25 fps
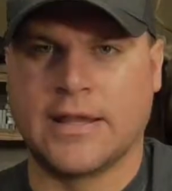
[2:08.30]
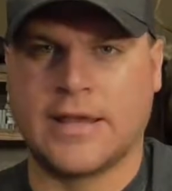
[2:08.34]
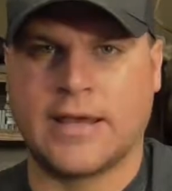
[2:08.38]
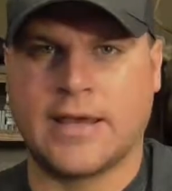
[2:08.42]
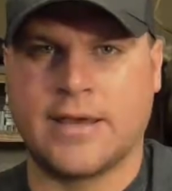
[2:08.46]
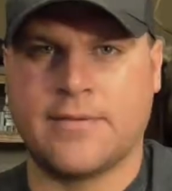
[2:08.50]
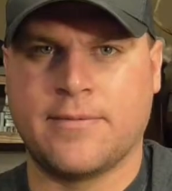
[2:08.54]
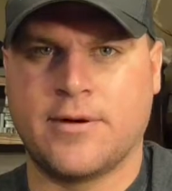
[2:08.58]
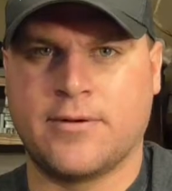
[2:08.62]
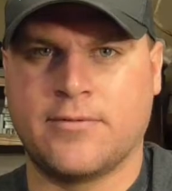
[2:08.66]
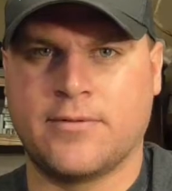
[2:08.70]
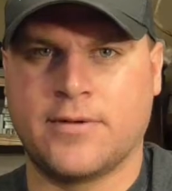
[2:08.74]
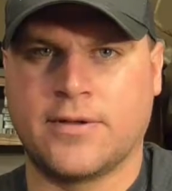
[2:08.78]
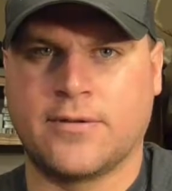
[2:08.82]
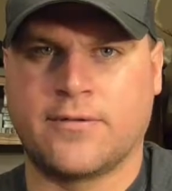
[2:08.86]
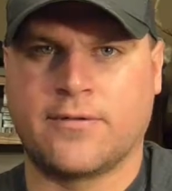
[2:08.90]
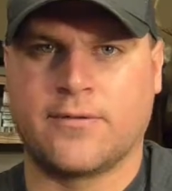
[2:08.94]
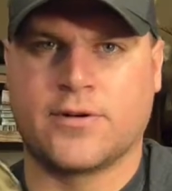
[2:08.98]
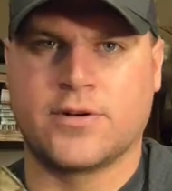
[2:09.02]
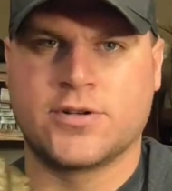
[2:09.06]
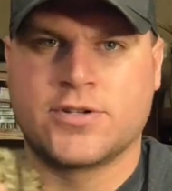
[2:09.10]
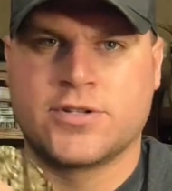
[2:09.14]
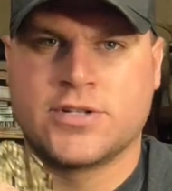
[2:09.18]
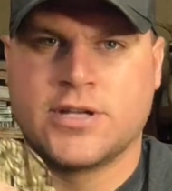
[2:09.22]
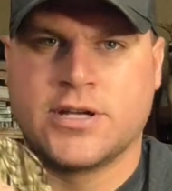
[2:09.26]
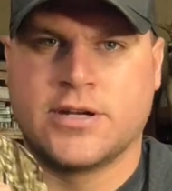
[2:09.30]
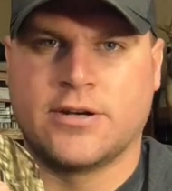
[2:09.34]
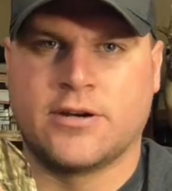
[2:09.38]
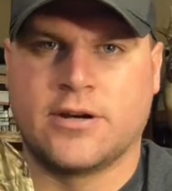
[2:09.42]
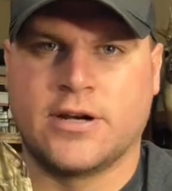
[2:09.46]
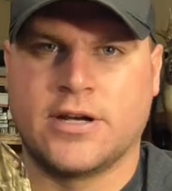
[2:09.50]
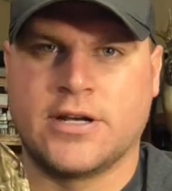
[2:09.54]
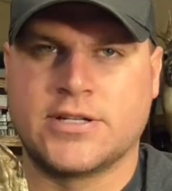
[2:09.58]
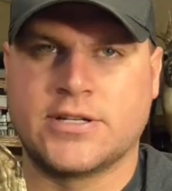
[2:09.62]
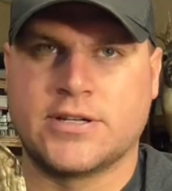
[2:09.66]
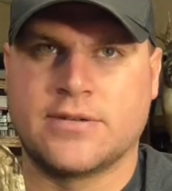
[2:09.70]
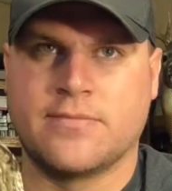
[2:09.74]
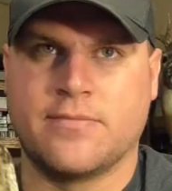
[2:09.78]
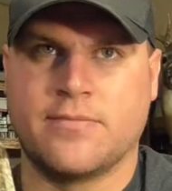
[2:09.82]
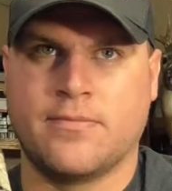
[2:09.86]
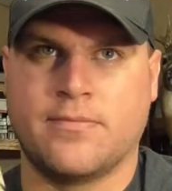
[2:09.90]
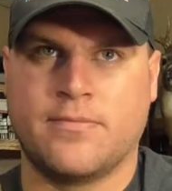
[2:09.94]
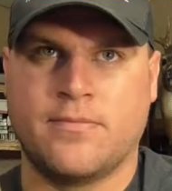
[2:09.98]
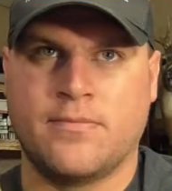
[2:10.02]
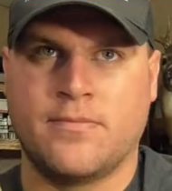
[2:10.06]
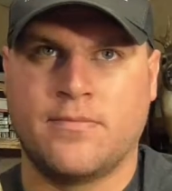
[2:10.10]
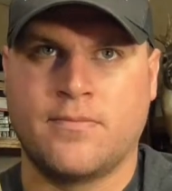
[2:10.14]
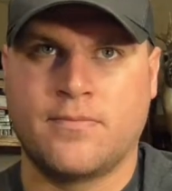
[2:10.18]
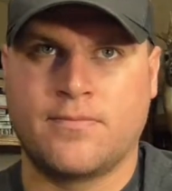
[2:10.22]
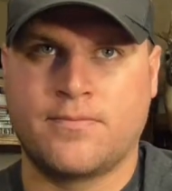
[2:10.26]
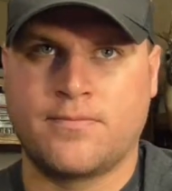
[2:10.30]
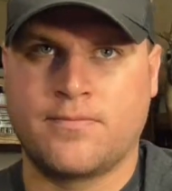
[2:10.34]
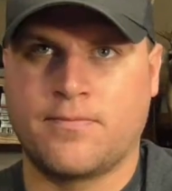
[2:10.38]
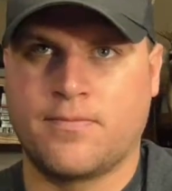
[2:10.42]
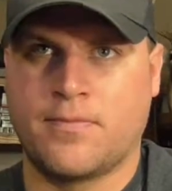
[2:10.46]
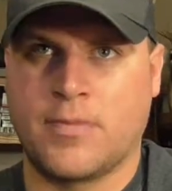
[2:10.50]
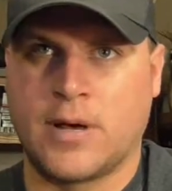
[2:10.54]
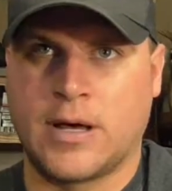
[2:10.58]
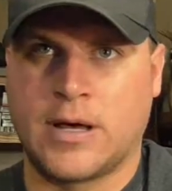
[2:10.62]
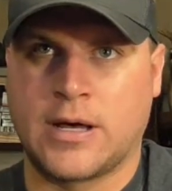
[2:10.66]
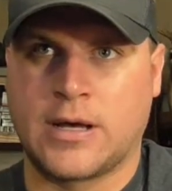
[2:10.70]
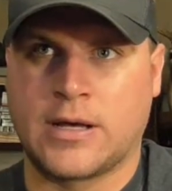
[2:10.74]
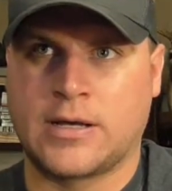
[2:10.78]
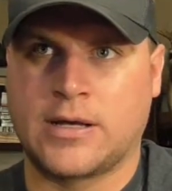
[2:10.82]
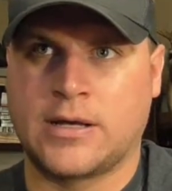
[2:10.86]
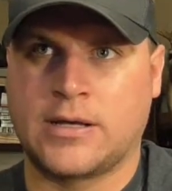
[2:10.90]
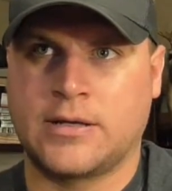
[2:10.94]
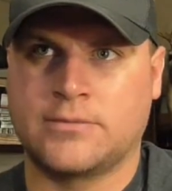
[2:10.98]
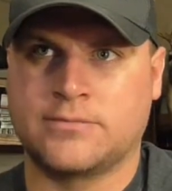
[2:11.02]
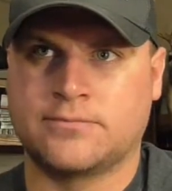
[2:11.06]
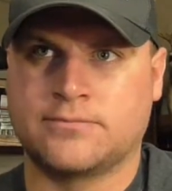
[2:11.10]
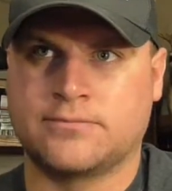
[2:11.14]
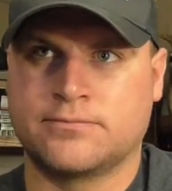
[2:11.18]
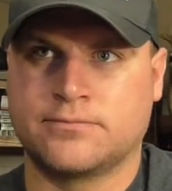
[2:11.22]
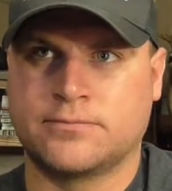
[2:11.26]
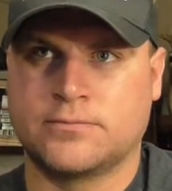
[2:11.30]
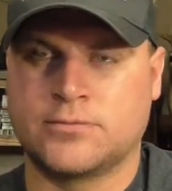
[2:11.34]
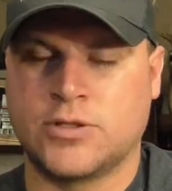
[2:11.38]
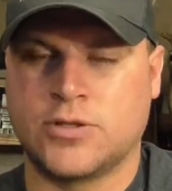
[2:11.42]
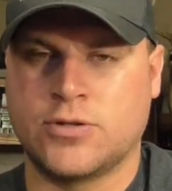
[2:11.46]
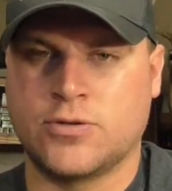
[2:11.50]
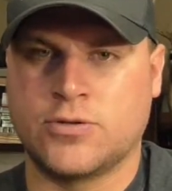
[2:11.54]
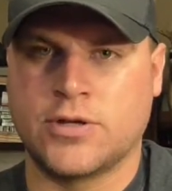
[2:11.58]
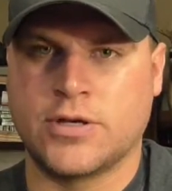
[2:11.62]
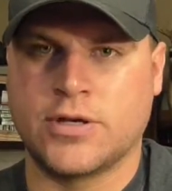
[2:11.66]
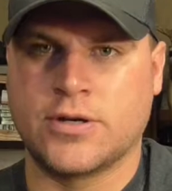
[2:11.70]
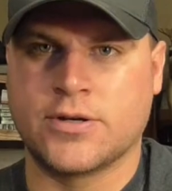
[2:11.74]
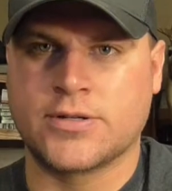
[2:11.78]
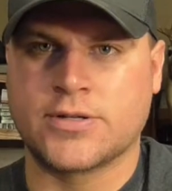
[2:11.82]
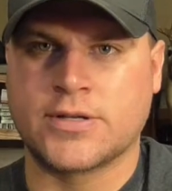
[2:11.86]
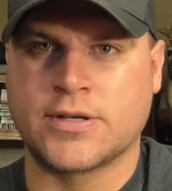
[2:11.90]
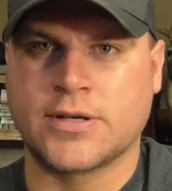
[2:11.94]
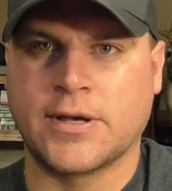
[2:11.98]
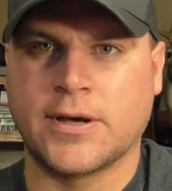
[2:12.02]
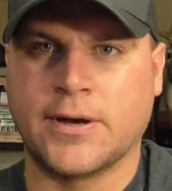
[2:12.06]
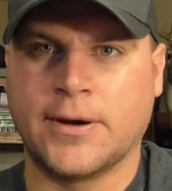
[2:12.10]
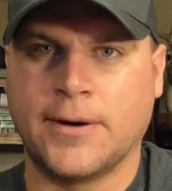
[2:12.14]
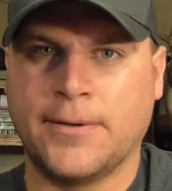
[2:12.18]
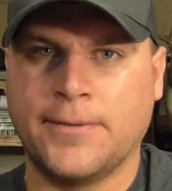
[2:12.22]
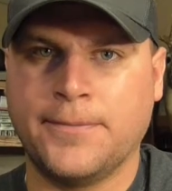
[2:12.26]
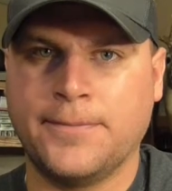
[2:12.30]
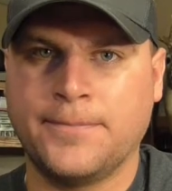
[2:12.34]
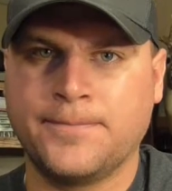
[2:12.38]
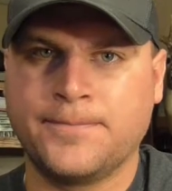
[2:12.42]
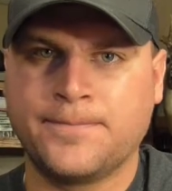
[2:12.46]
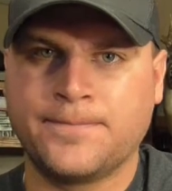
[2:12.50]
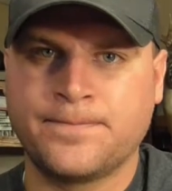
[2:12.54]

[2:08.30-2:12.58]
they came out with a first generation 2 years ago.